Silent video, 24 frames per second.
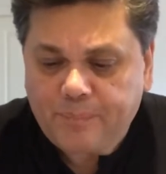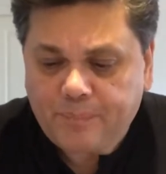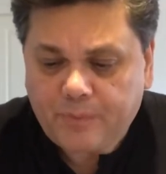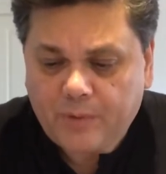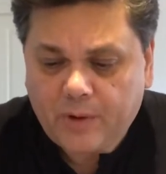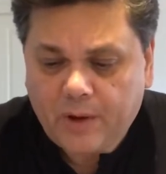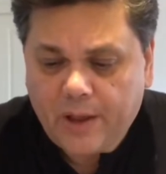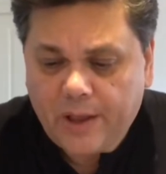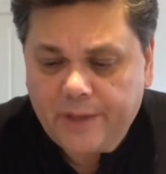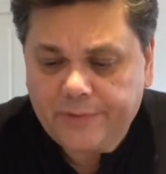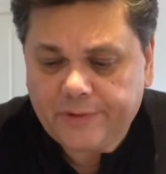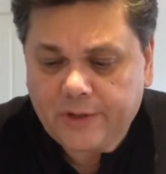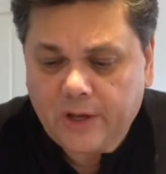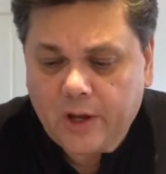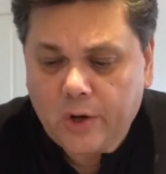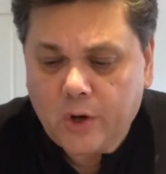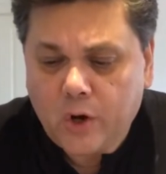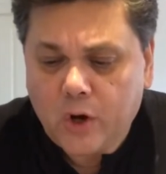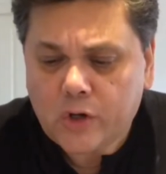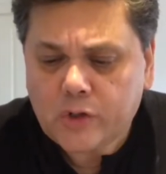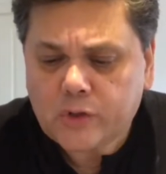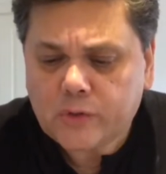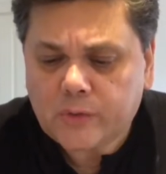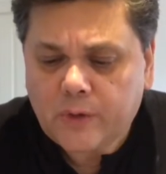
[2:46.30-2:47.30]
and the
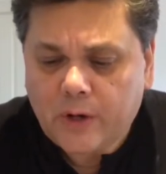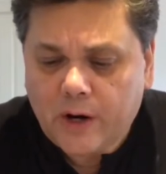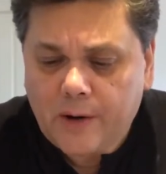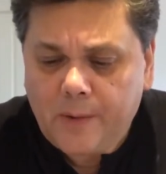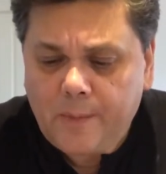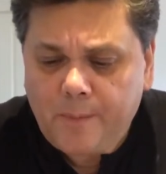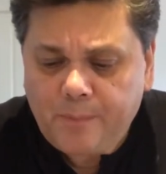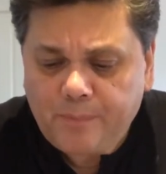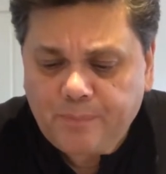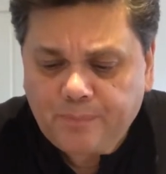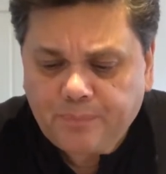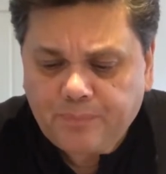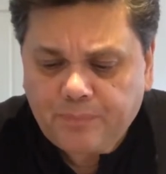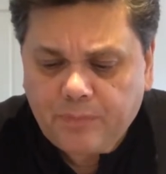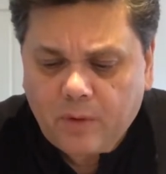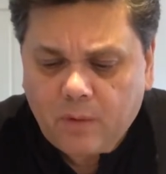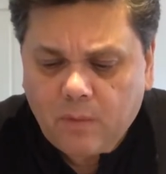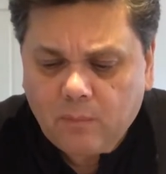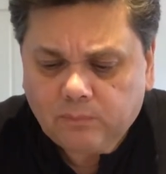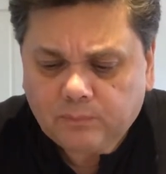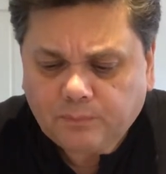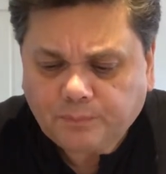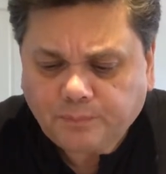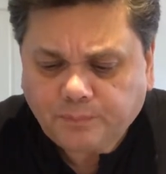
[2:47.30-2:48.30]
okra,
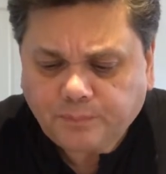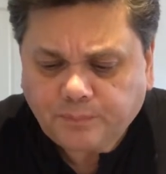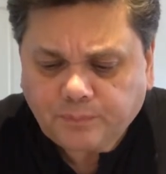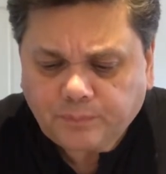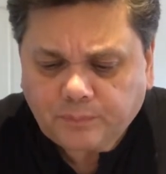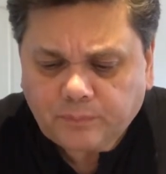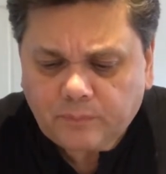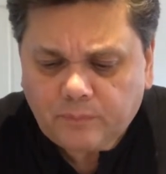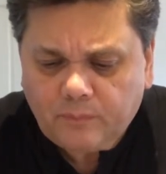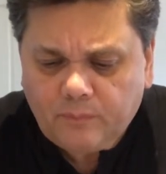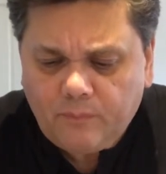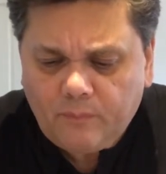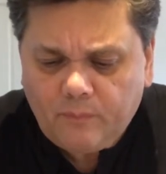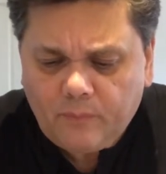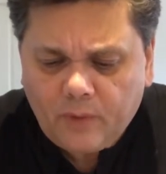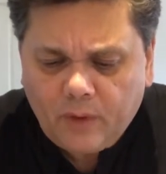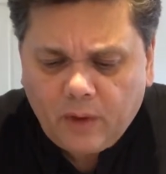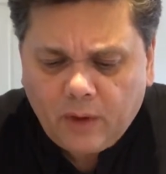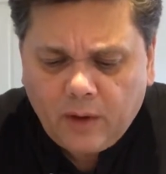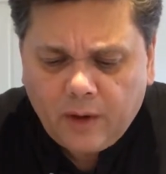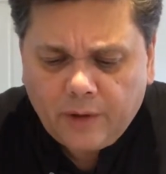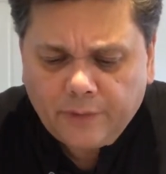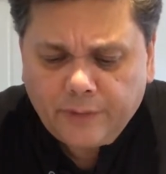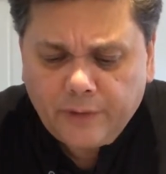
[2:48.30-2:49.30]

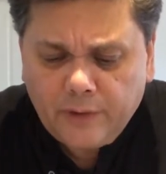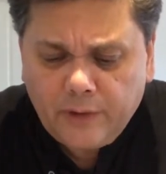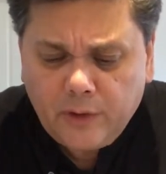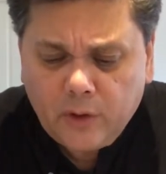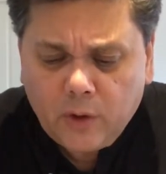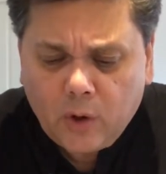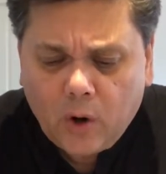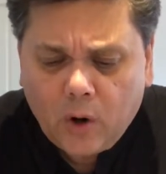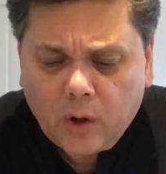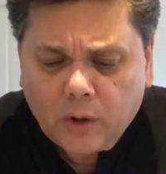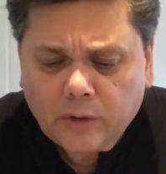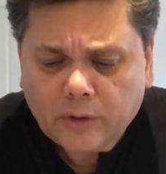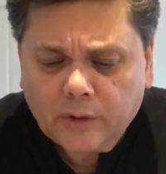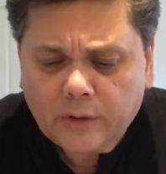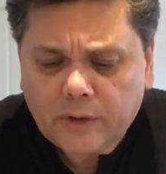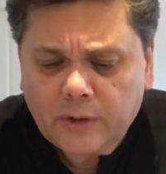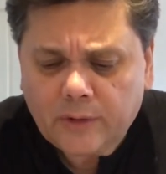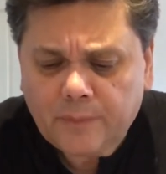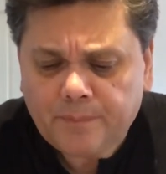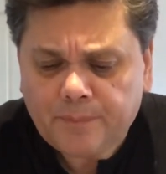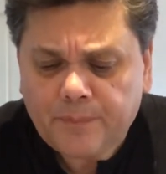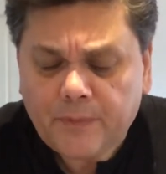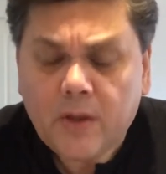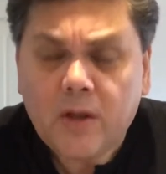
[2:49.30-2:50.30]
I think the
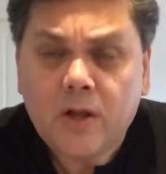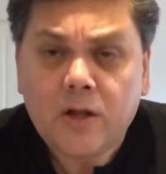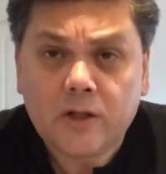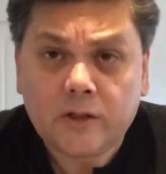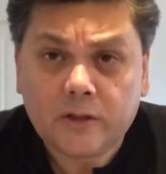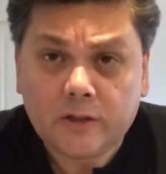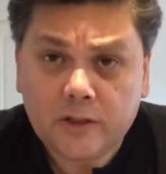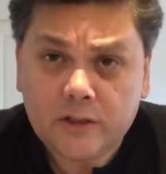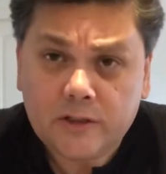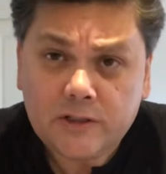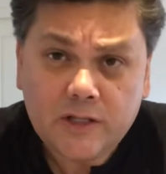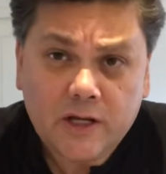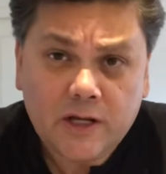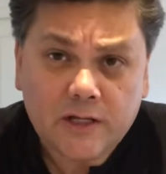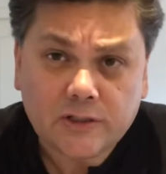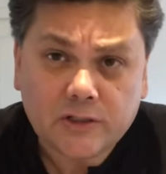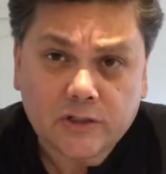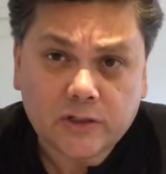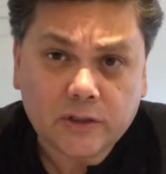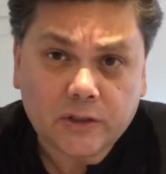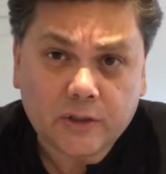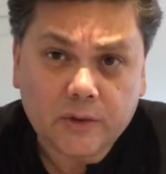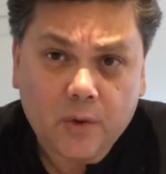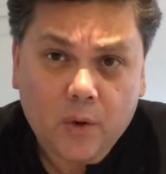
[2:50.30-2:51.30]
okra, these are
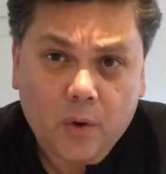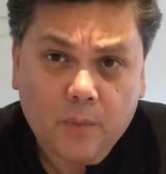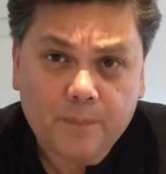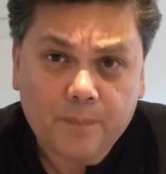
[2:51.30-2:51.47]
actually